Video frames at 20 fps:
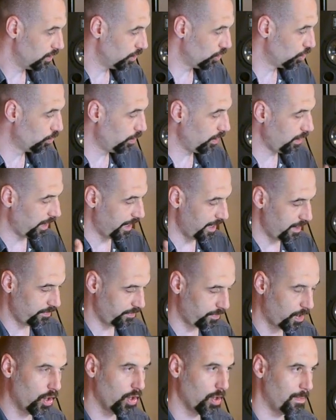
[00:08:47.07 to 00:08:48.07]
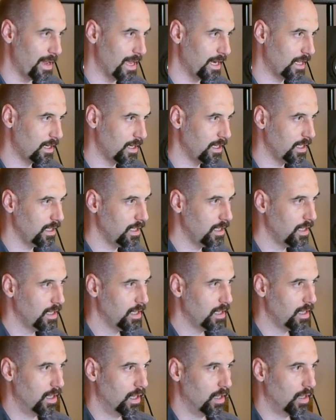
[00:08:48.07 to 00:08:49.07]
you will have automatically
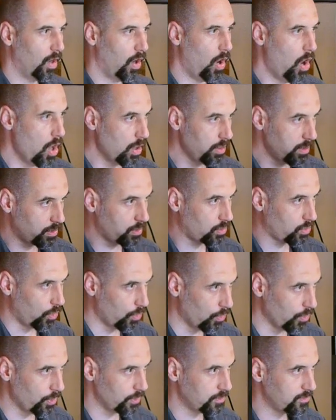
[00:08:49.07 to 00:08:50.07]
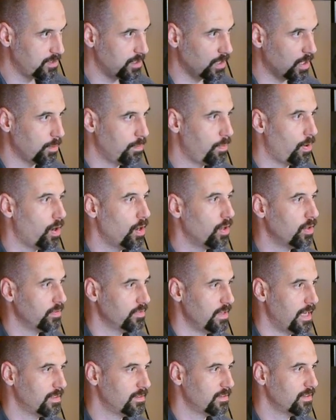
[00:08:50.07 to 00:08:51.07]
all the chords that are part
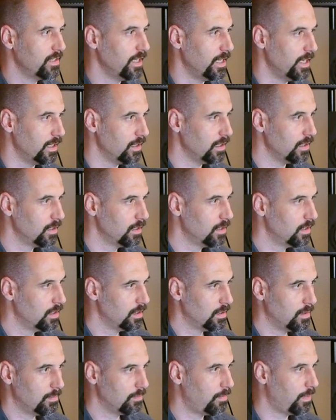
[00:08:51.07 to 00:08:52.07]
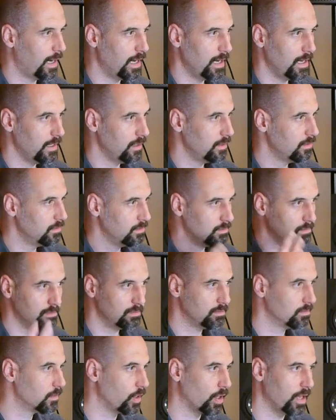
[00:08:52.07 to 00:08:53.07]
of that scale by
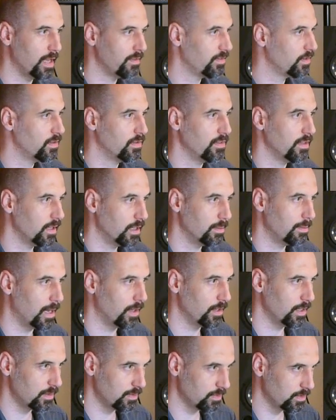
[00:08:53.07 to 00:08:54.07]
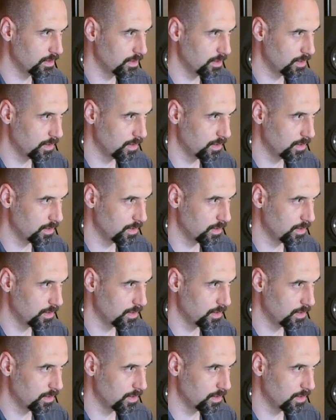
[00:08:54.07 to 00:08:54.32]
not having to think about it.